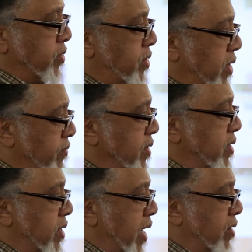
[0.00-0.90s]

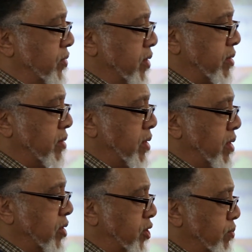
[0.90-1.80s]
70,000
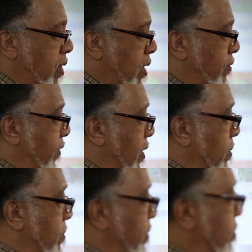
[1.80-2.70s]
small
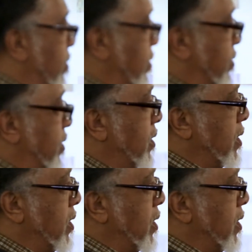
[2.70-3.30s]
farmer members